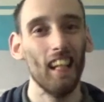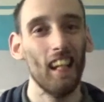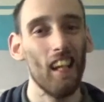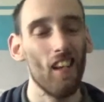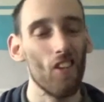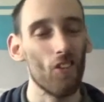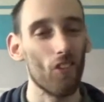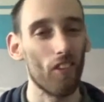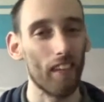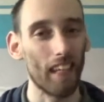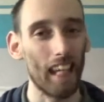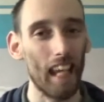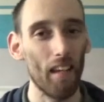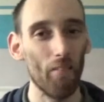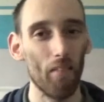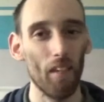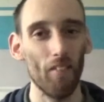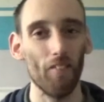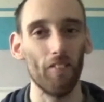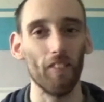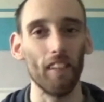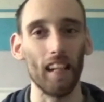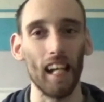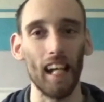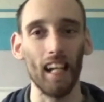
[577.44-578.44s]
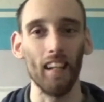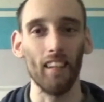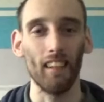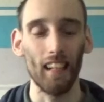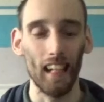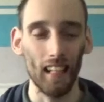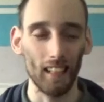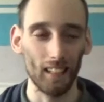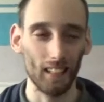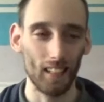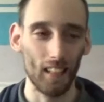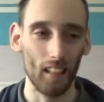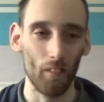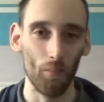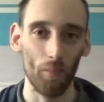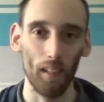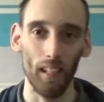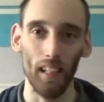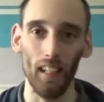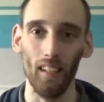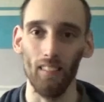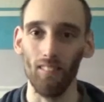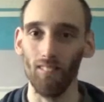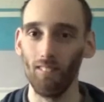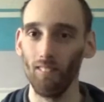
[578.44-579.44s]
So I can't wait for that. That's going to
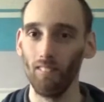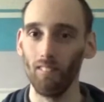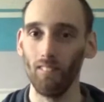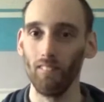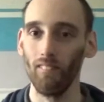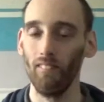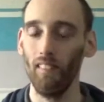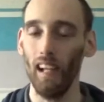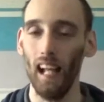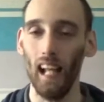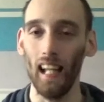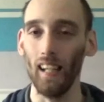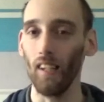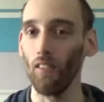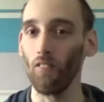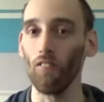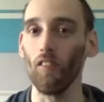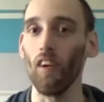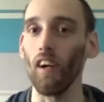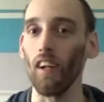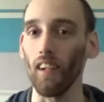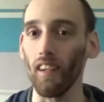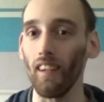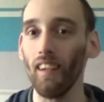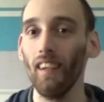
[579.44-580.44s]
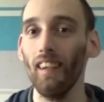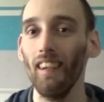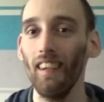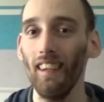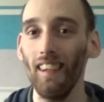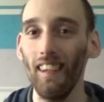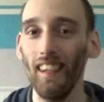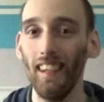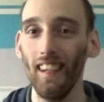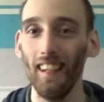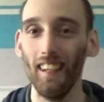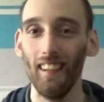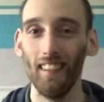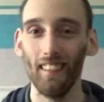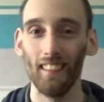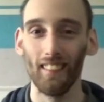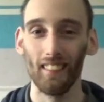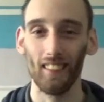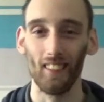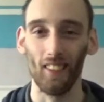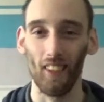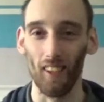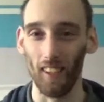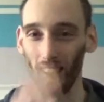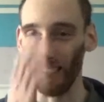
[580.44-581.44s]
be hella fun.
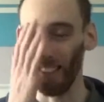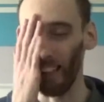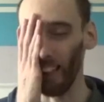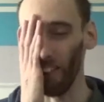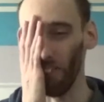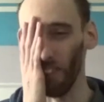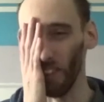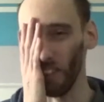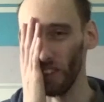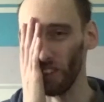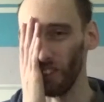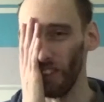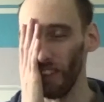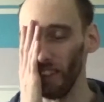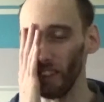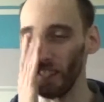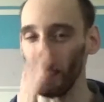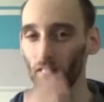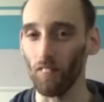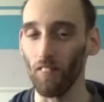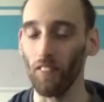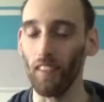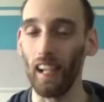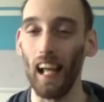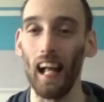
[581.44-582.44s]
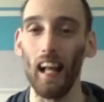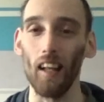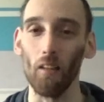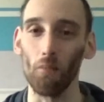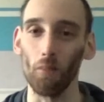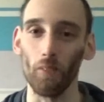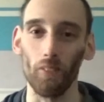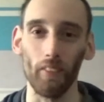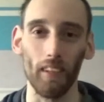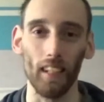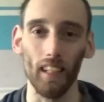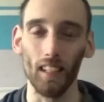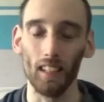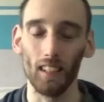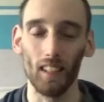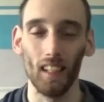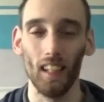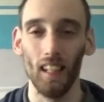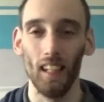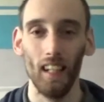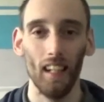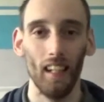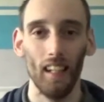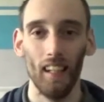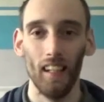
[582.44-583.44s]
God, Life is Strange's vocabulary, it's
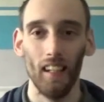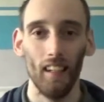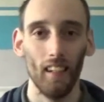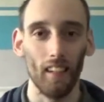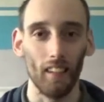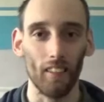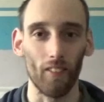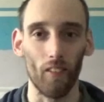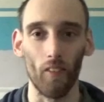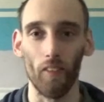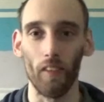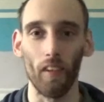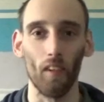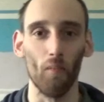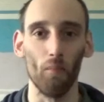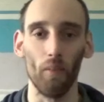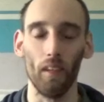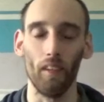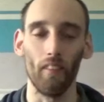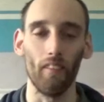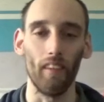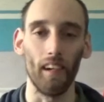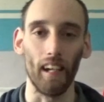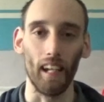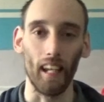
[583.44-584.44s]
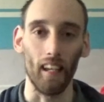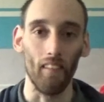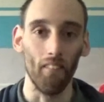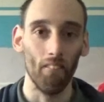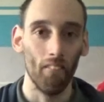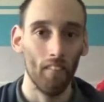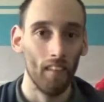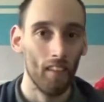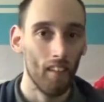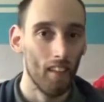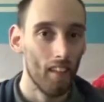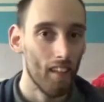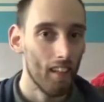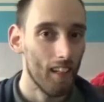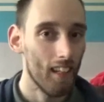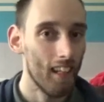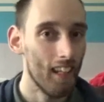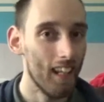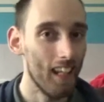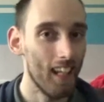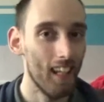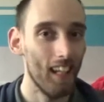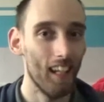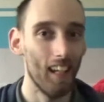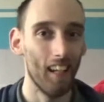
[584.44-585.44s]
growing on me already.
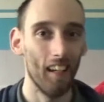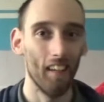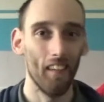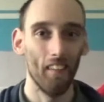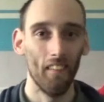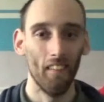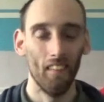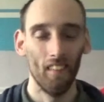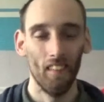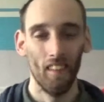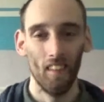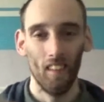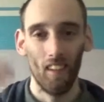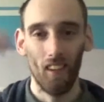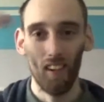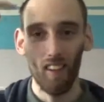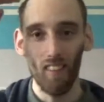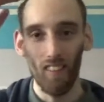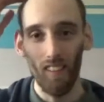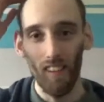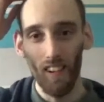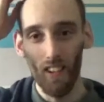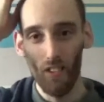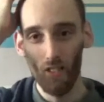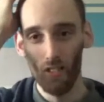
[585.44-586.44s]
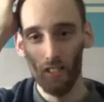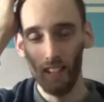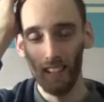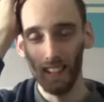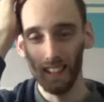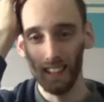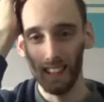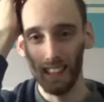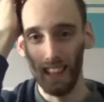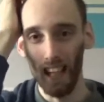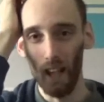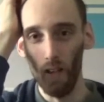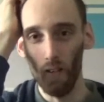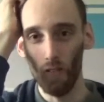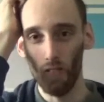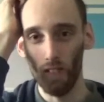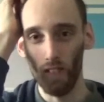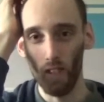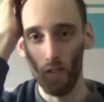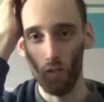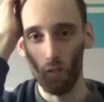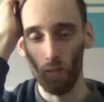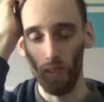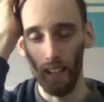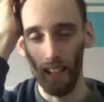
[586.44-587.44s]
Alright, so that's the games for
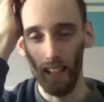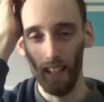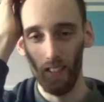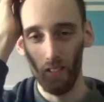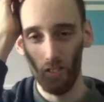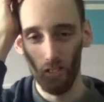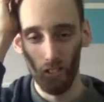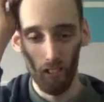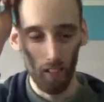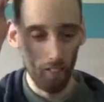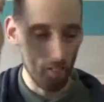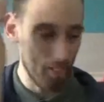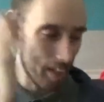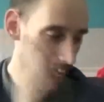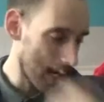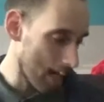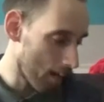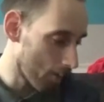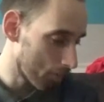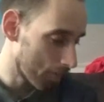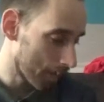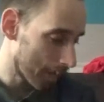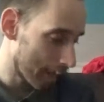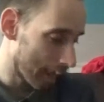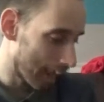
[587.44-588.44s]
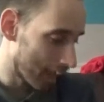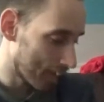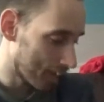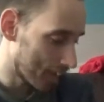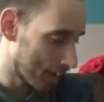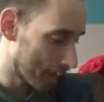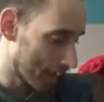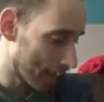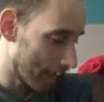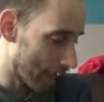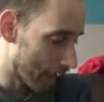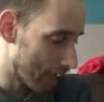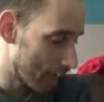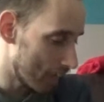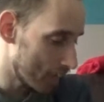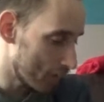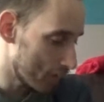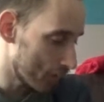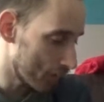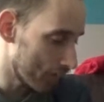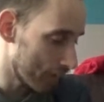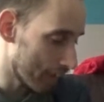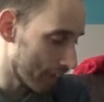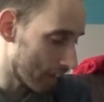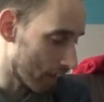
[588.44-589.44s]
this week. So now we're going to actually get
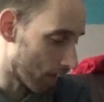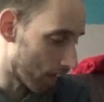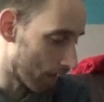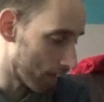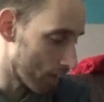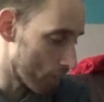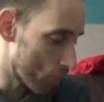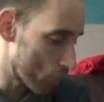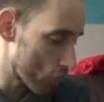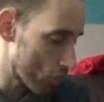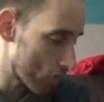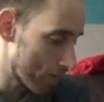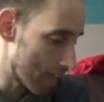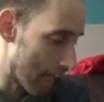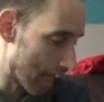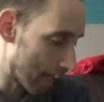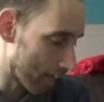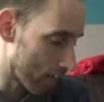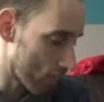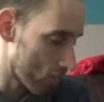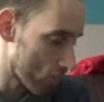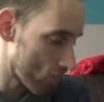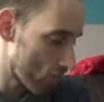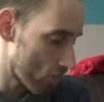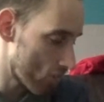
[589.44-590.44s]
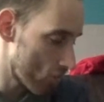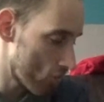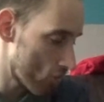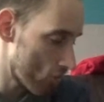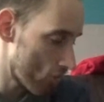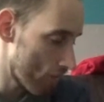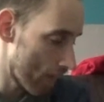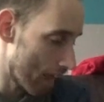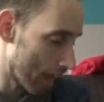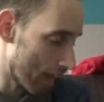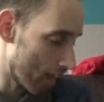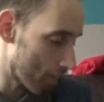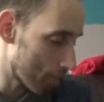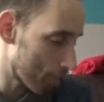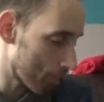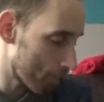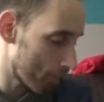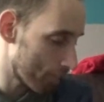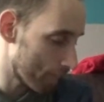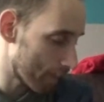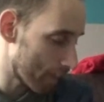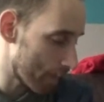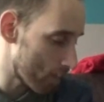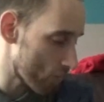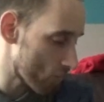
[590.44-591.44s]
into the kind of status setup
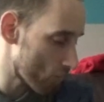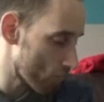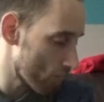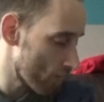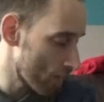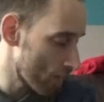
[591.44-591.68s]
for this,